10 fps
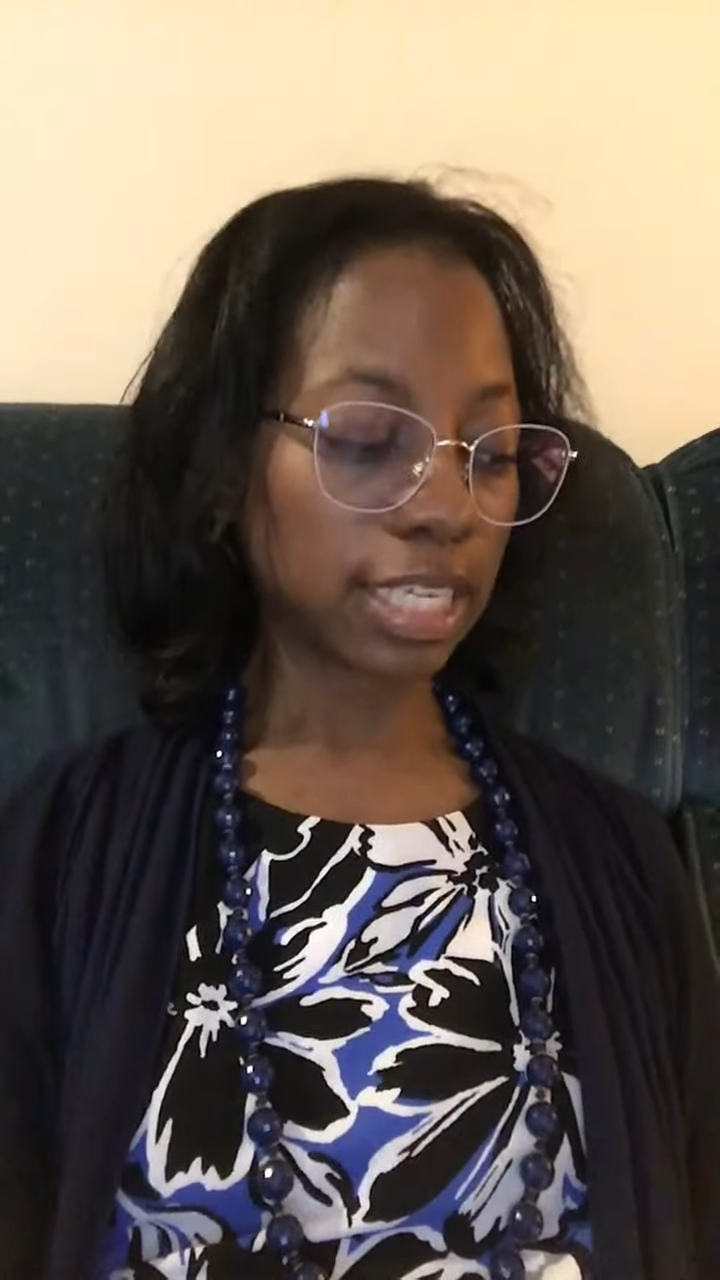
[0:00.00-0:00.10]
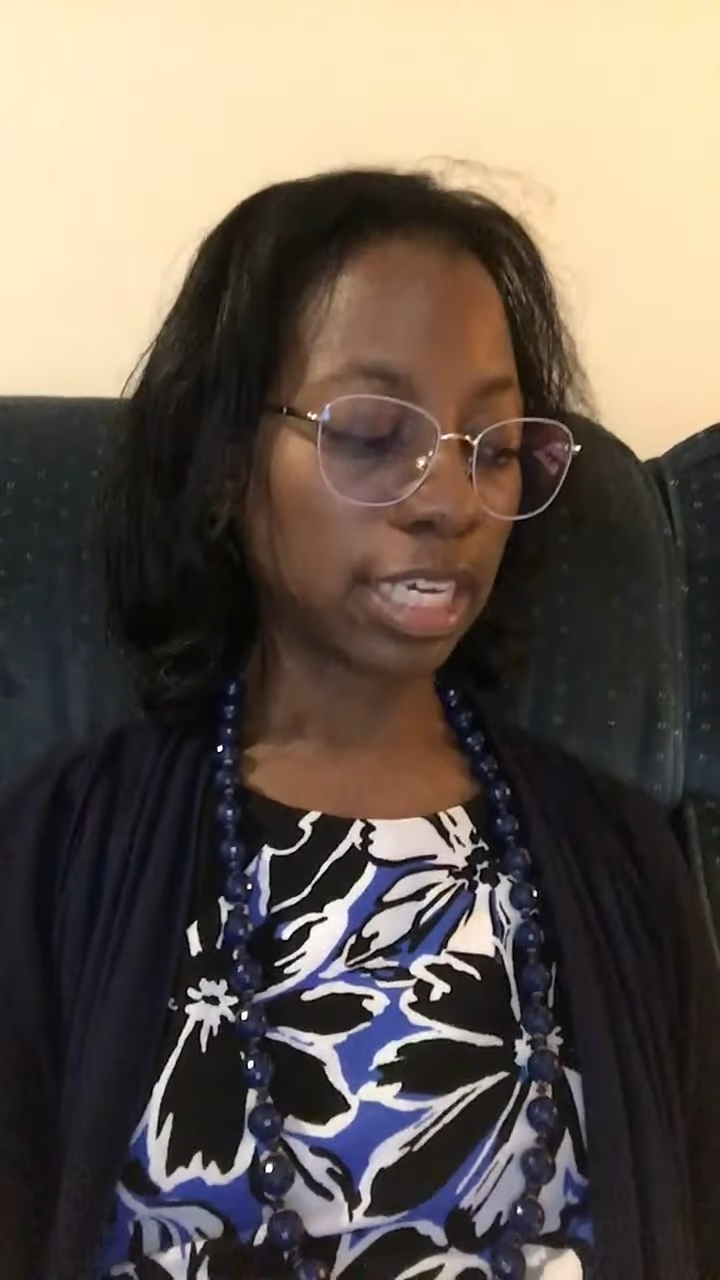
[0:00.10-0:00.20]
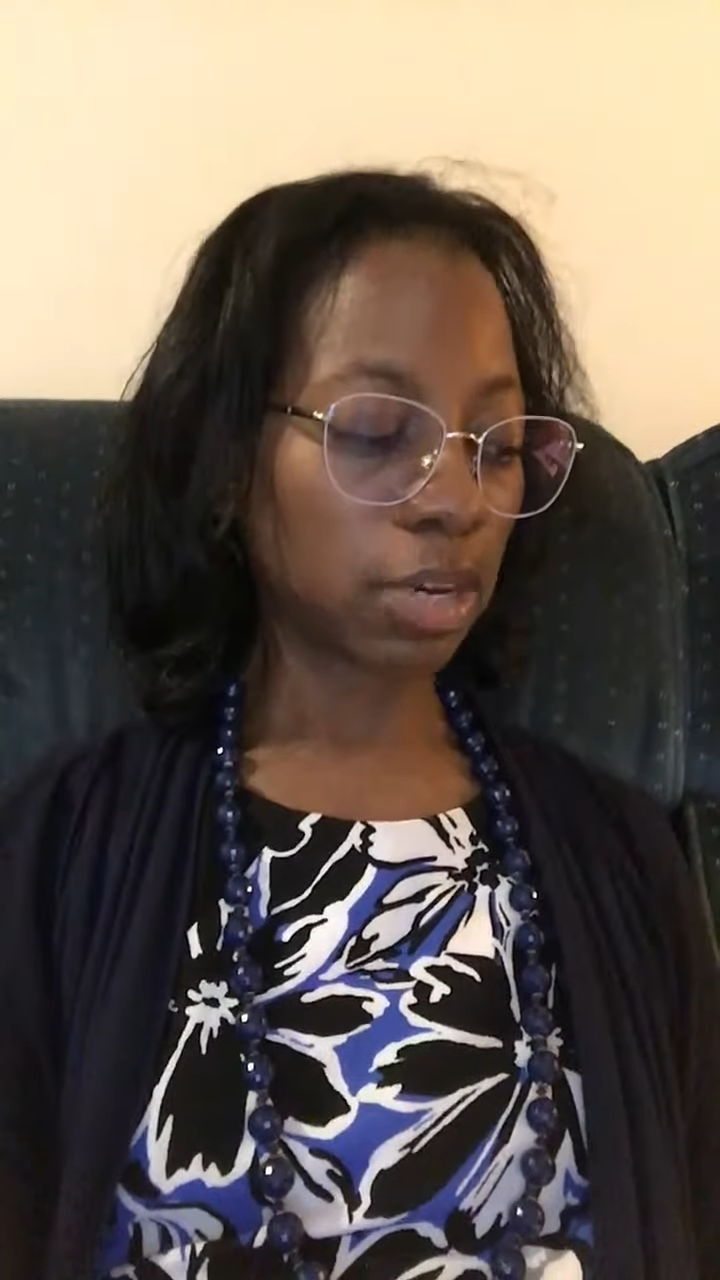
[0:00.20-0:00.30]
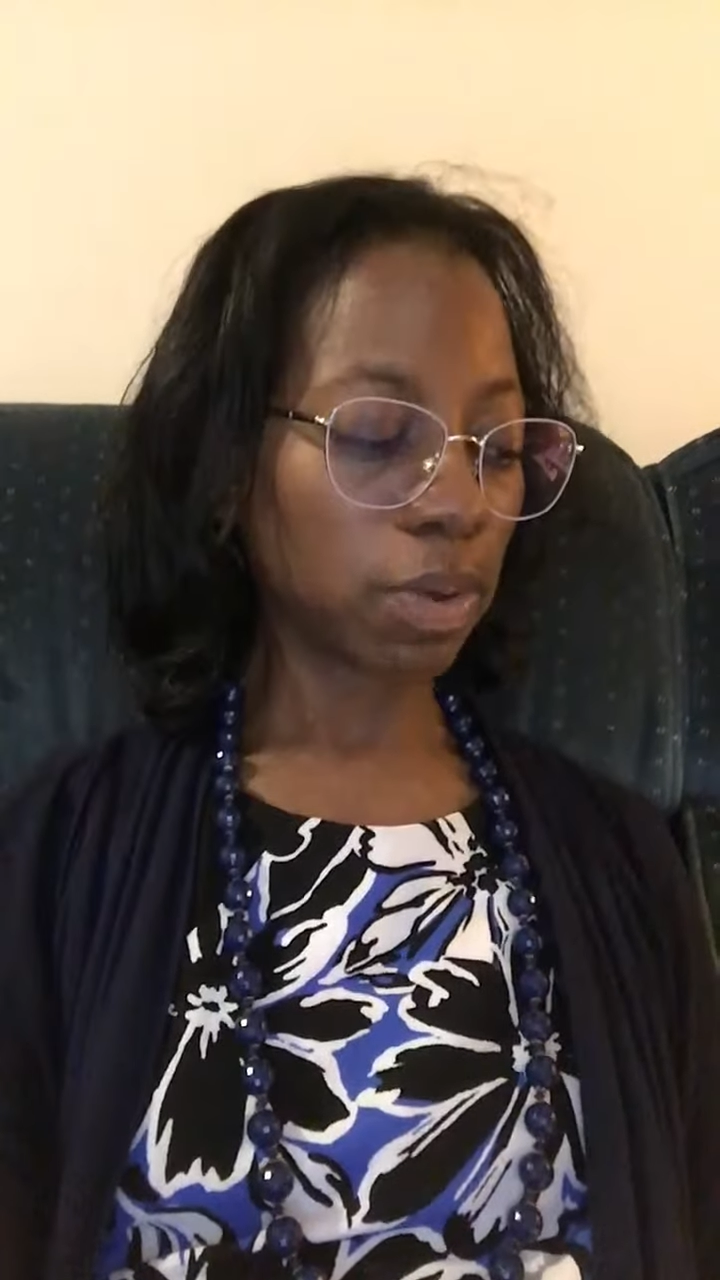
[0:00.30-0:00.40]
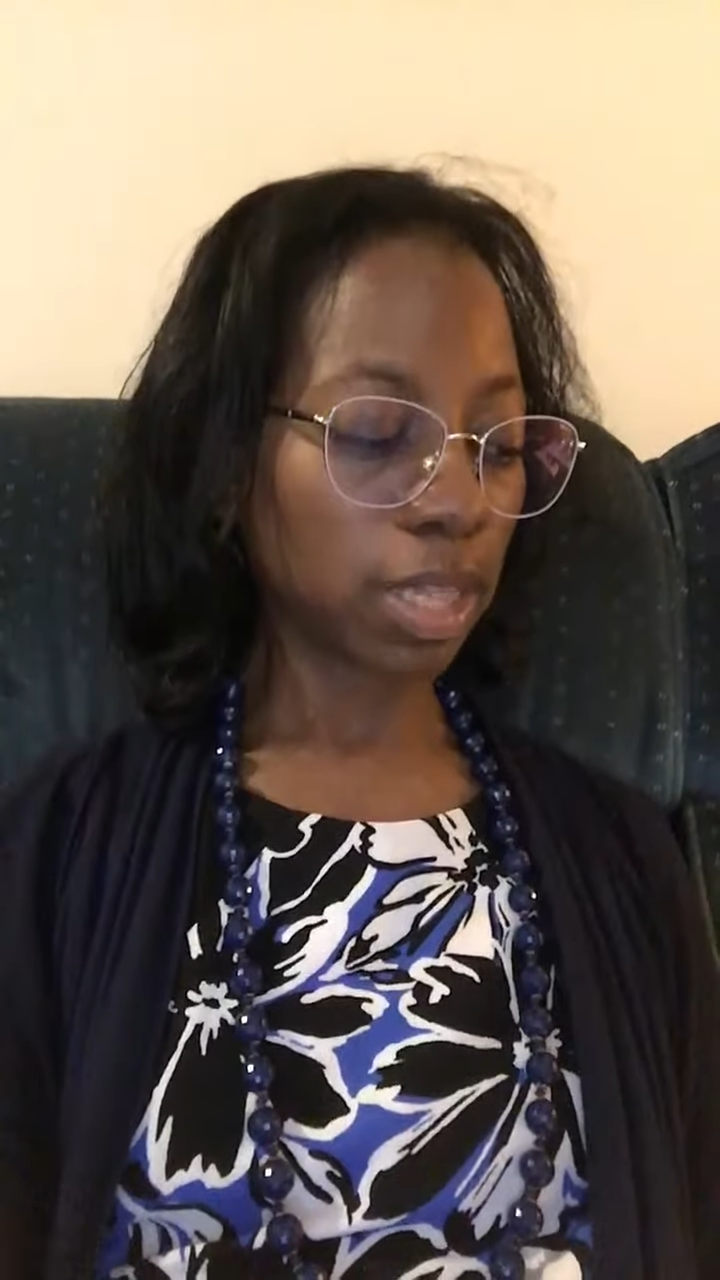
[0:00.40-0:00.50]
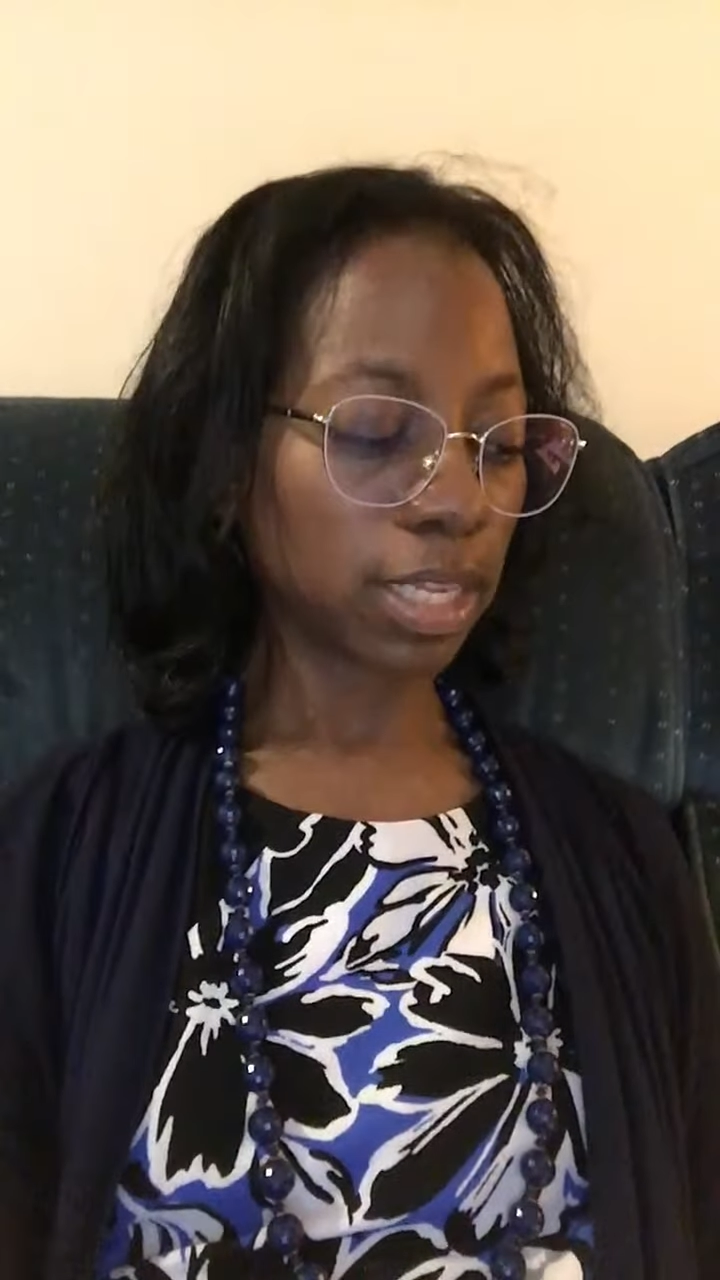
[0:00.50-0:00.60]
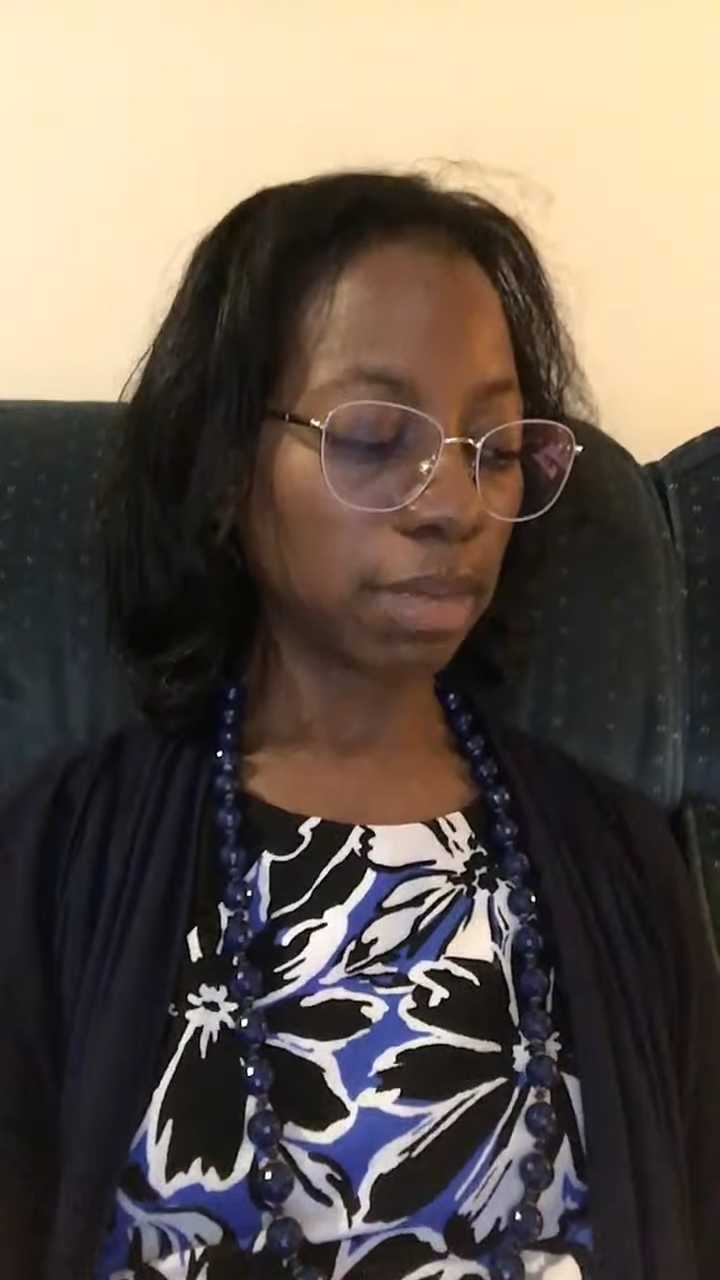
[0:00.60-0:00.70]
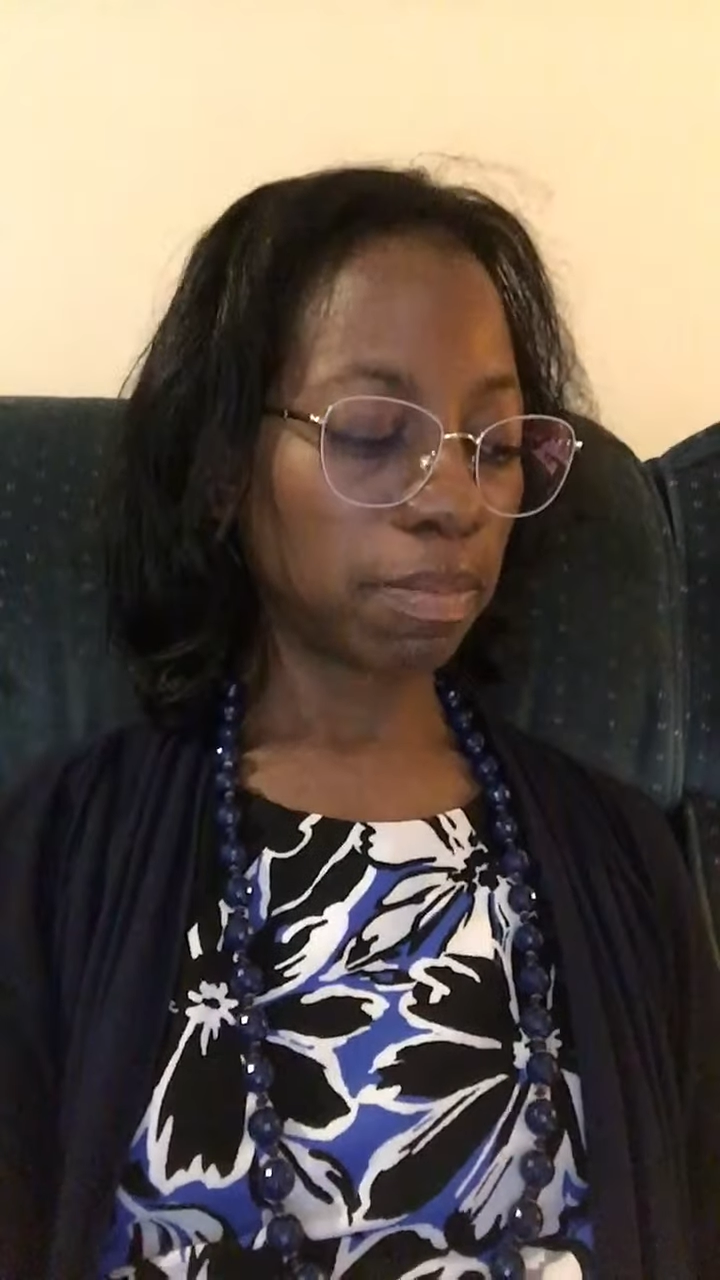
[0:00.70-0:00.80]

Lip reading: equality